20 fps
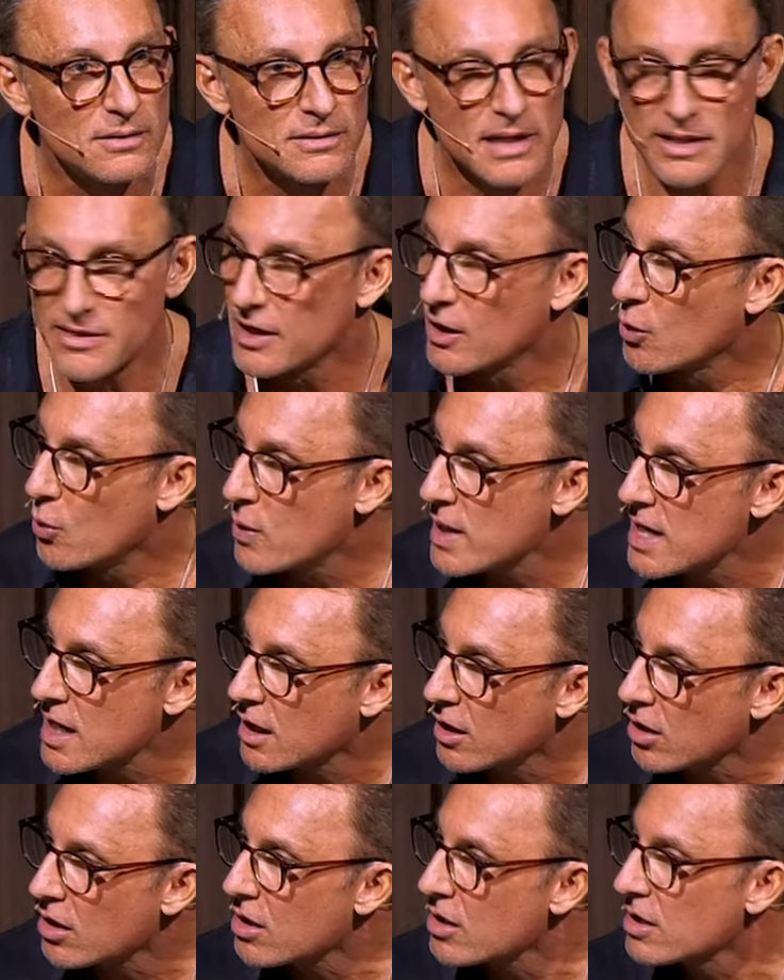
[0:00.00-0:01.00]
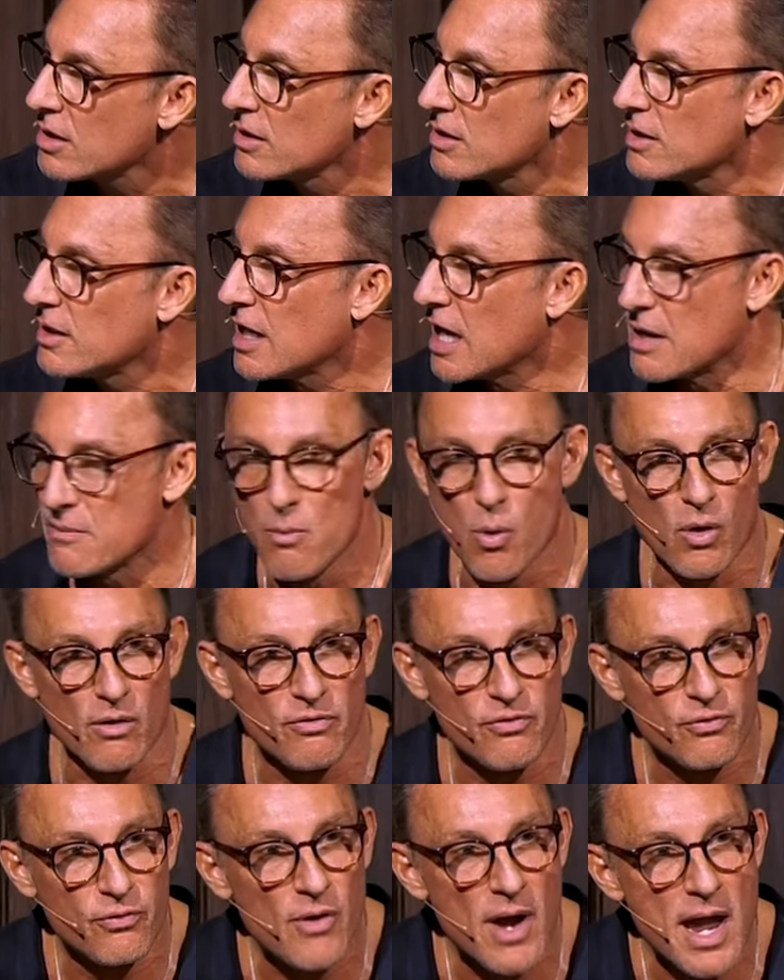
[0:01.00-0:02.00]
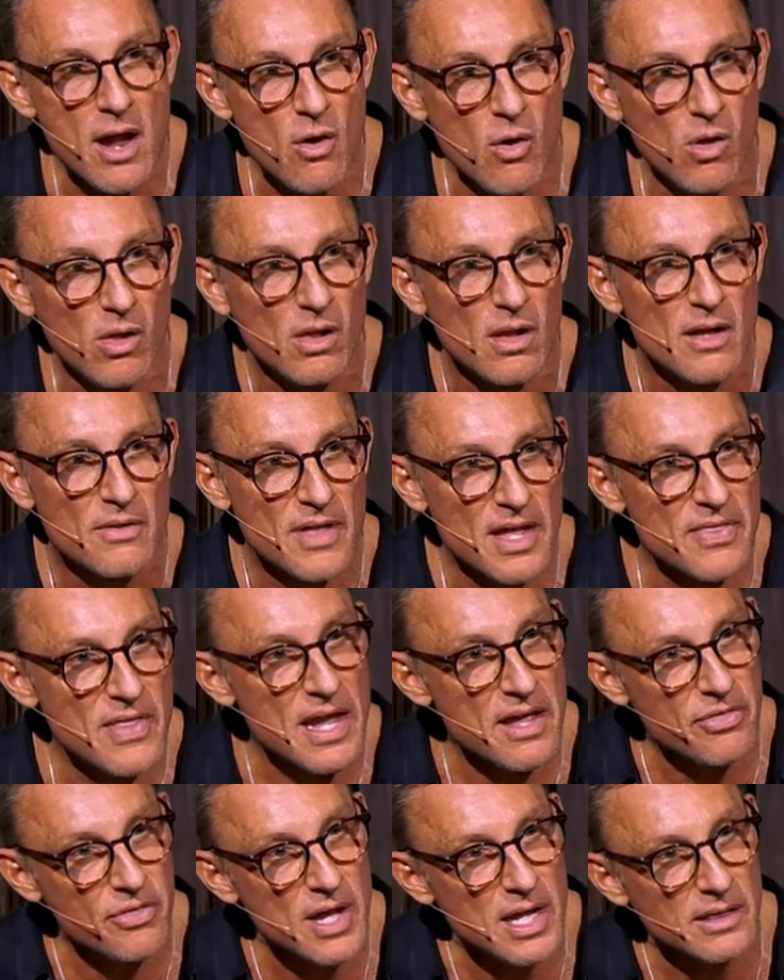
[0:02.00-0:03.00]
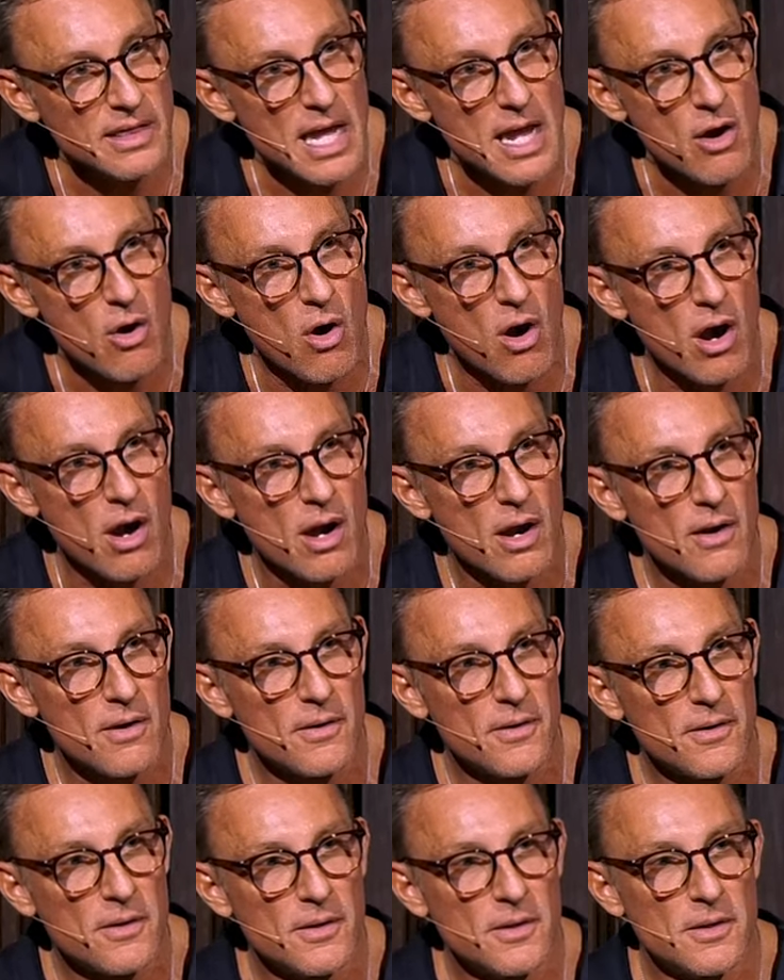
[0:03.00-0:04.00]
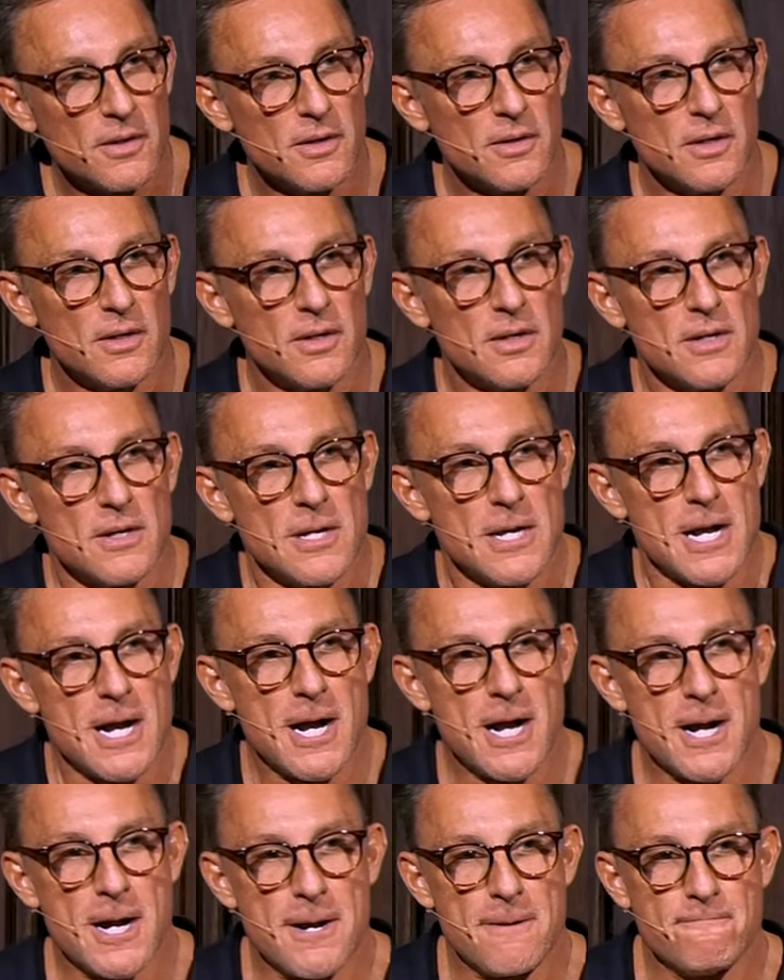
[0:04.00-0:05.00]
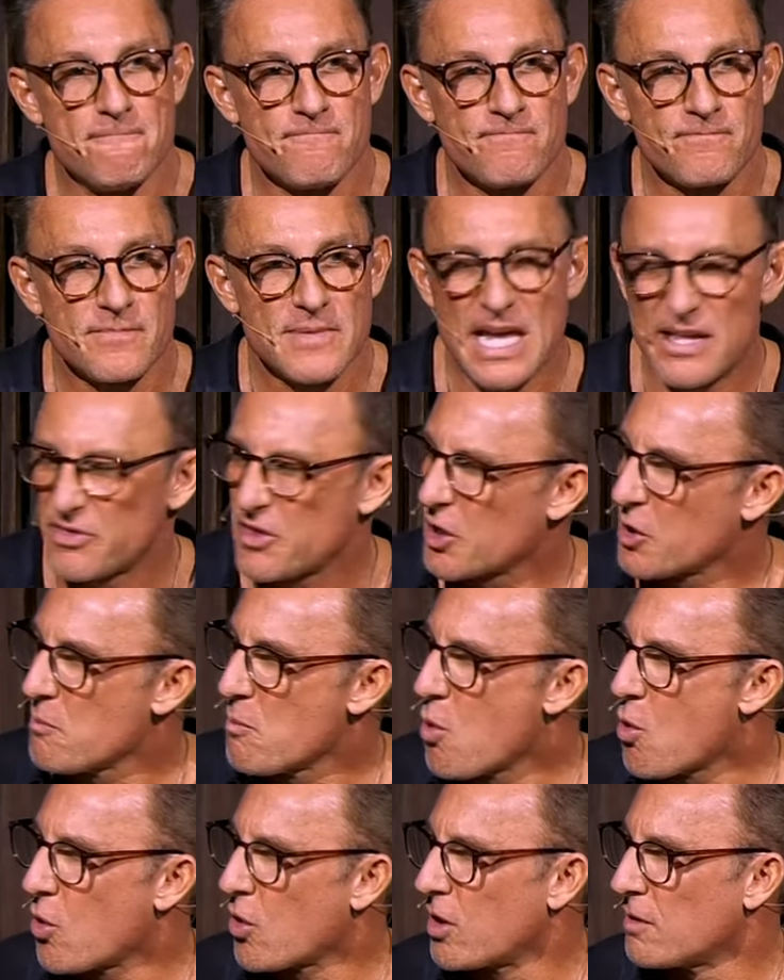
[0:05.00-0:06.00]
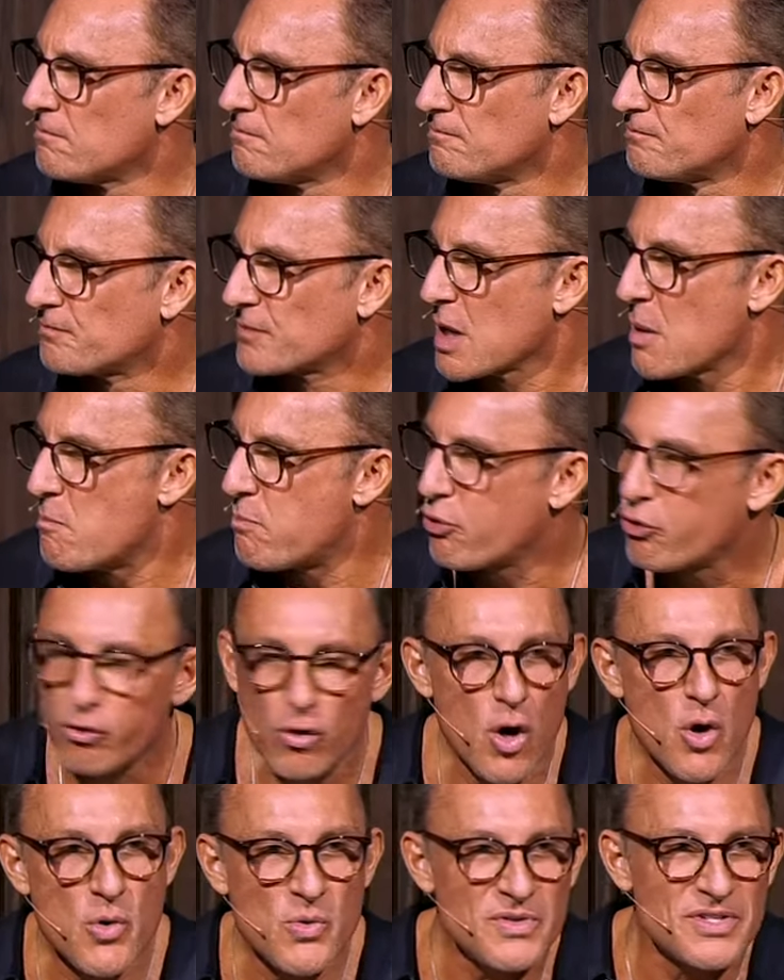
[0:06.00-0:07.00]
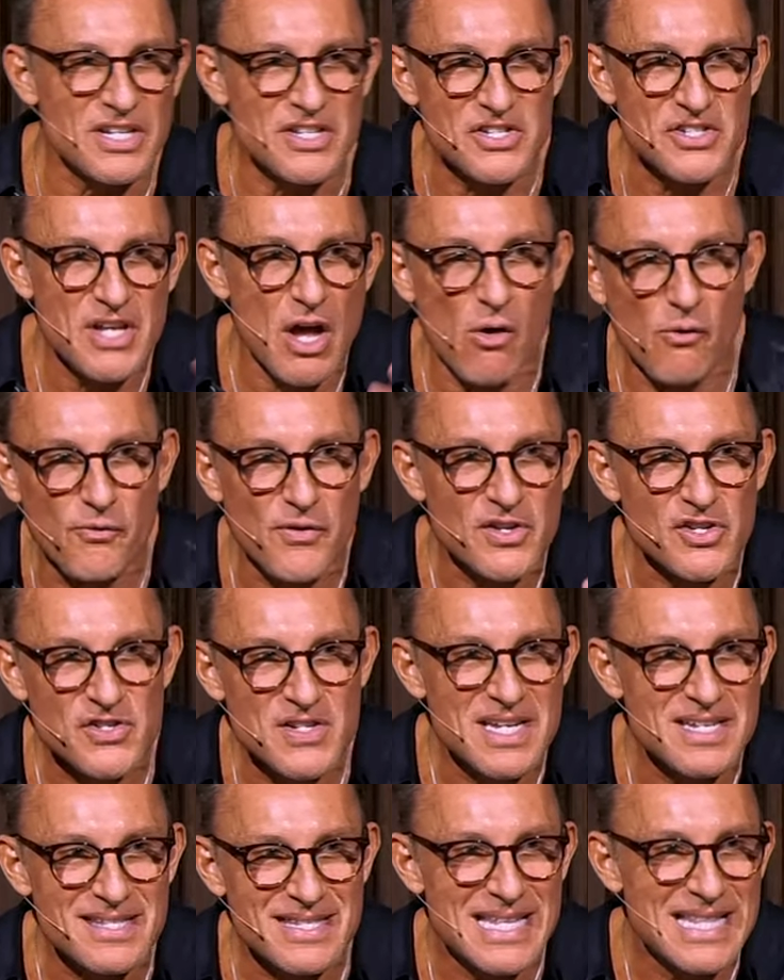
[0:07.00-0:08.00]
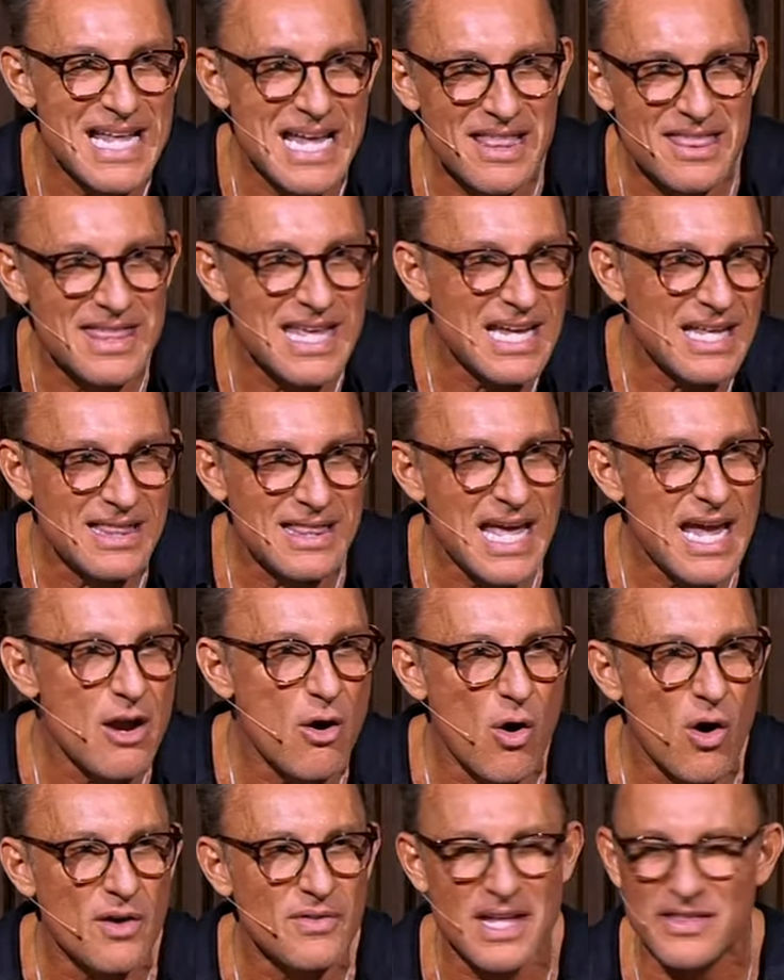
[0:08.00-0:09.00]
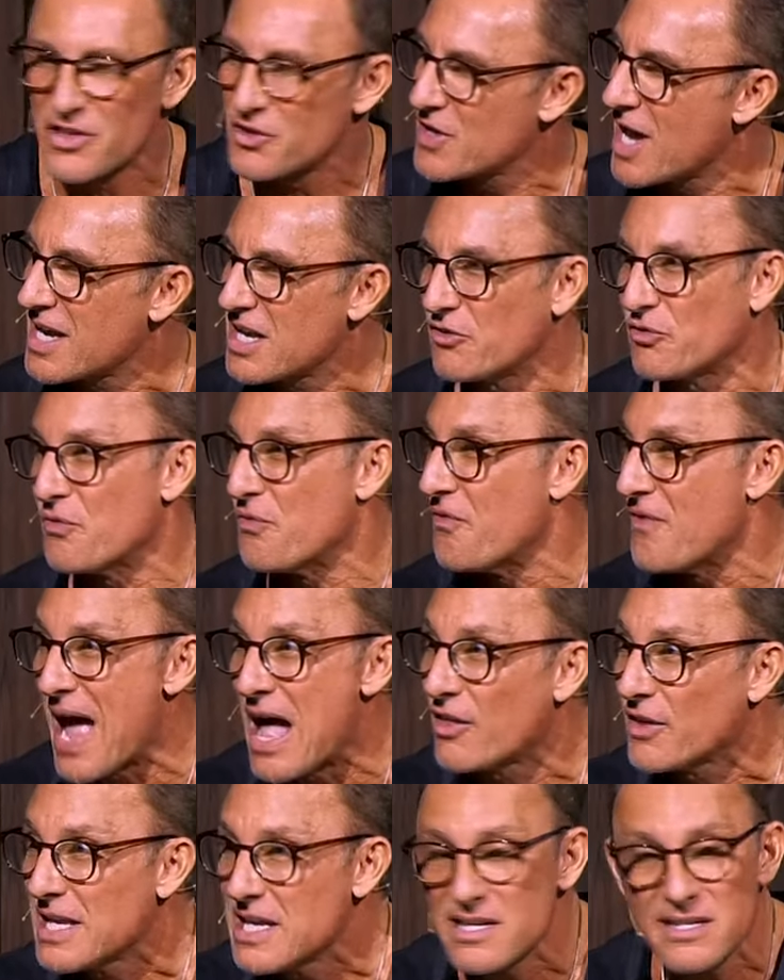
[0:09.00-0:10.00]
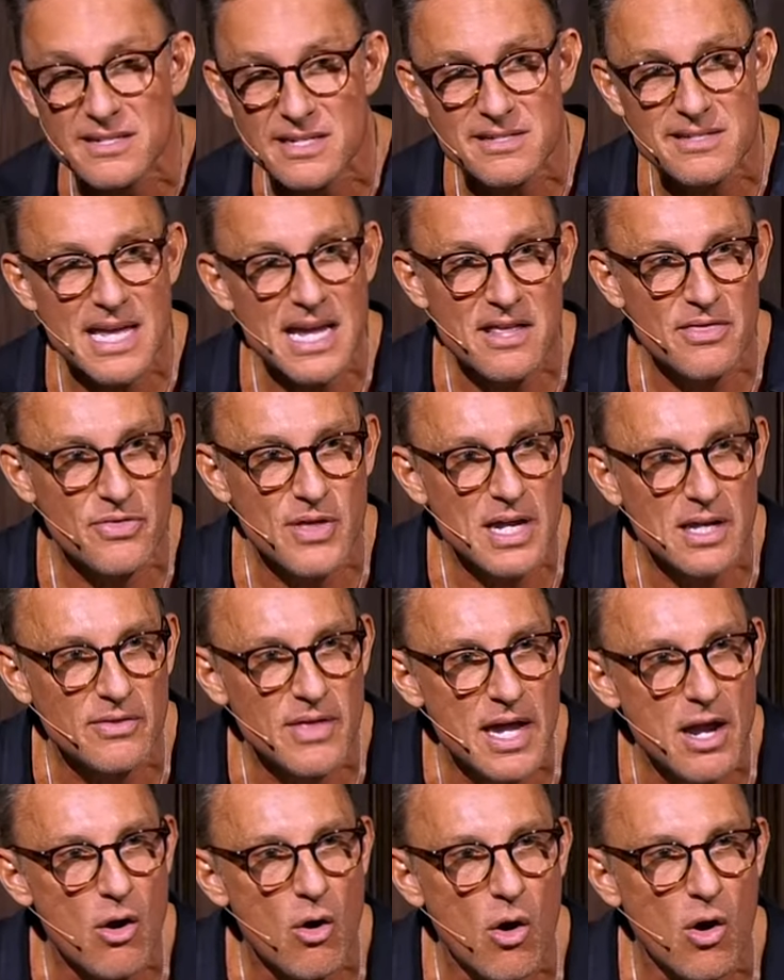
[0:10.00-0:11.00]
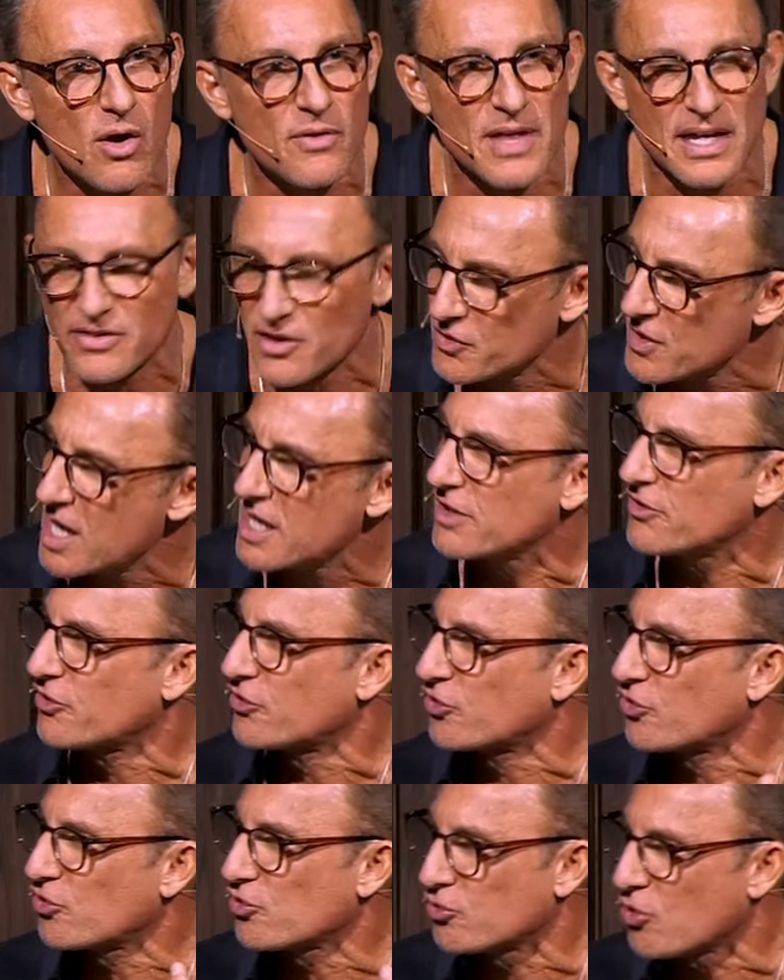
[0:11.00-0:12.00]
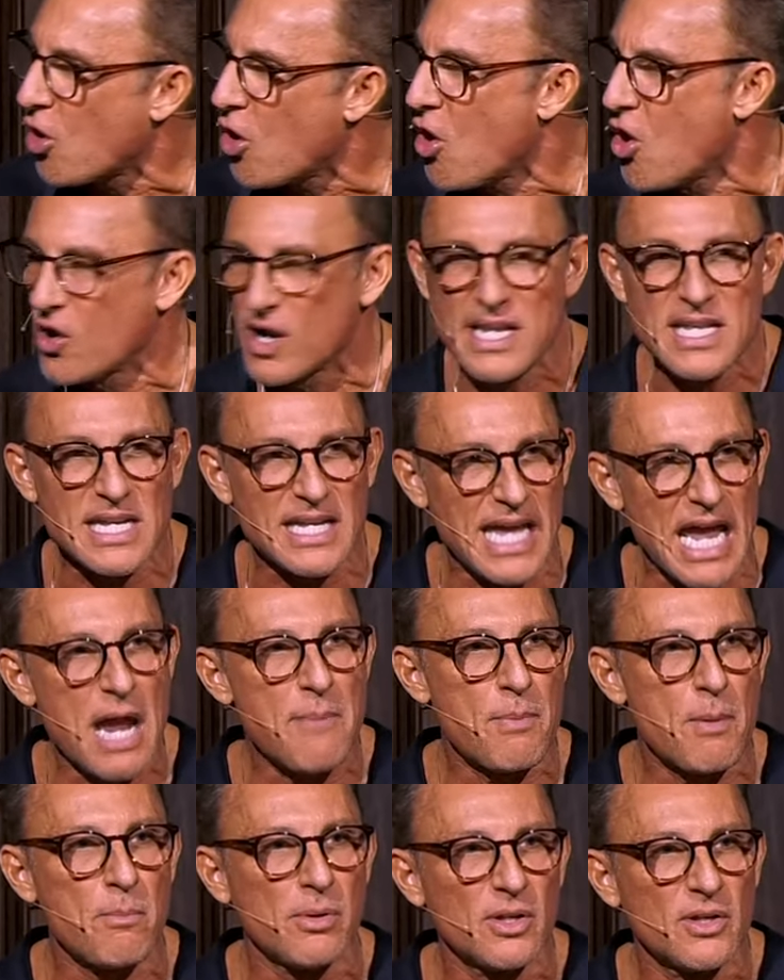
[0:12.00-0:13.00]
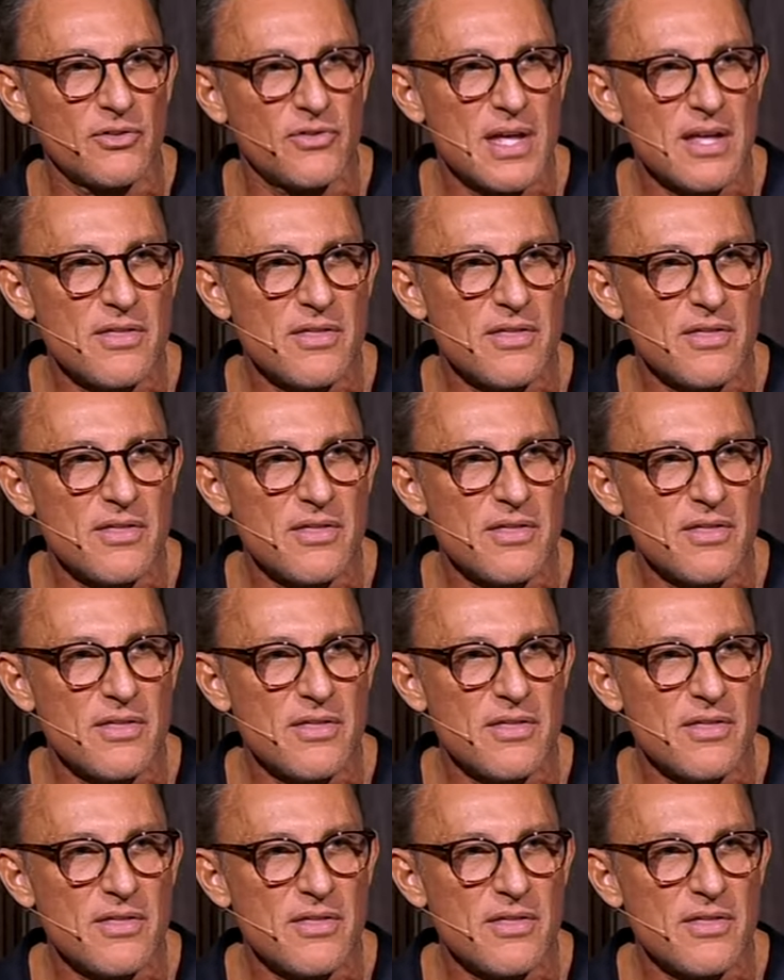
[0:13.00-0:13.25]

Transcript: that they're weaker and more frail than they think they are, um, that they're more prone to selfishness than they think they are, that they're not as valiant as they think they are, that they're not as strong and capable as